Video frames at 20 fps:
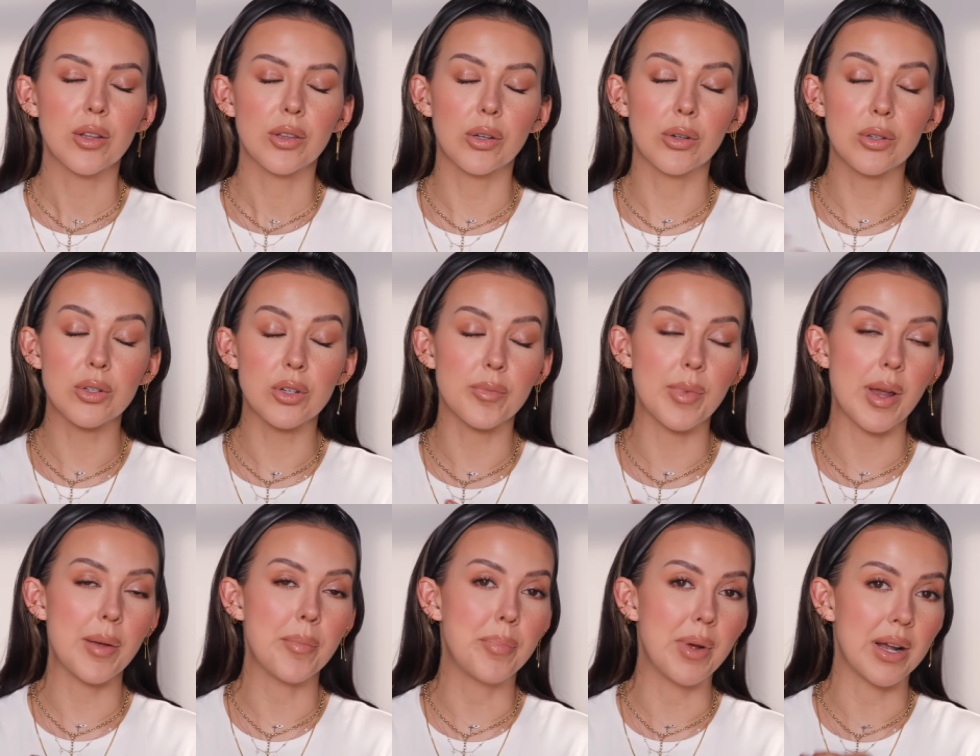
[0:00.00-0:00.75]
Those are
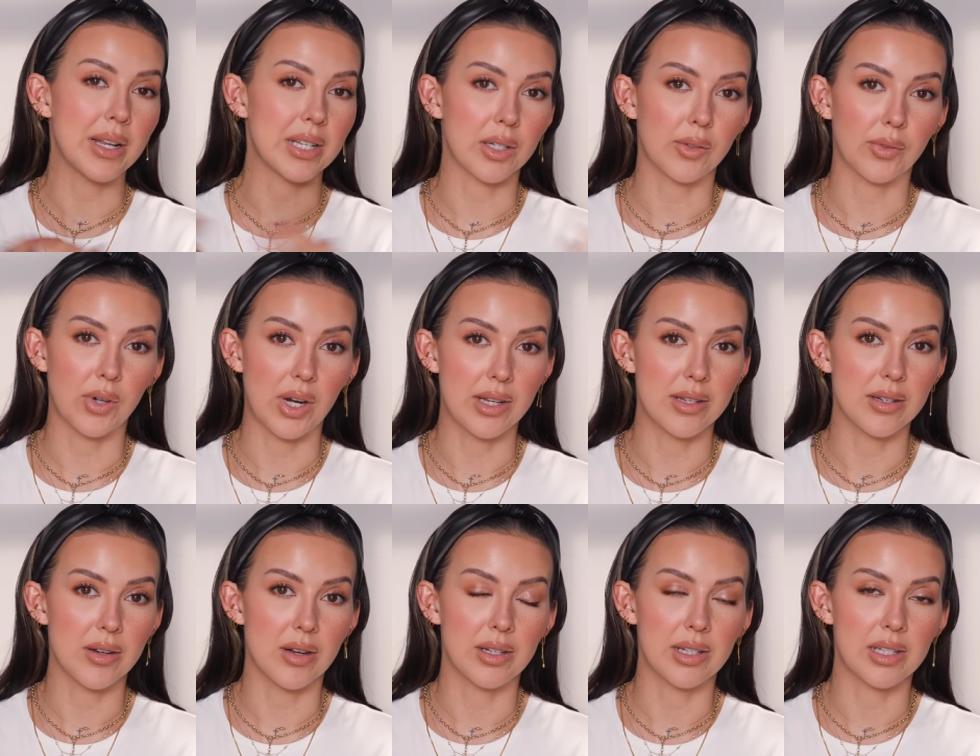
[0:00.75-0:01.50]
my best
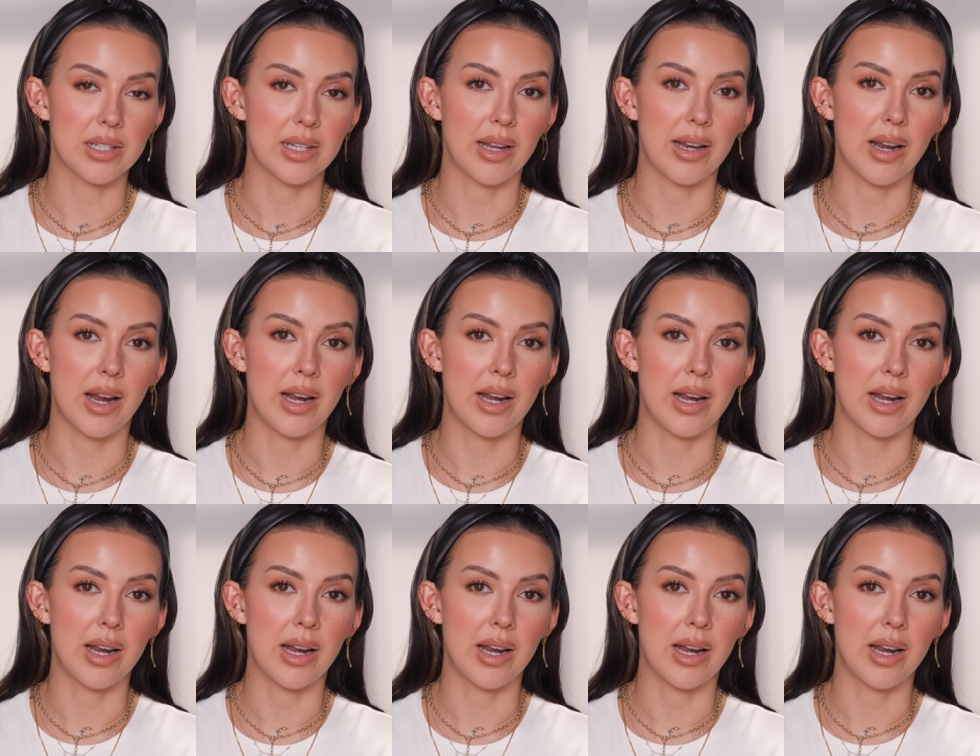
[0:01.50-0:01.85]
friend on set.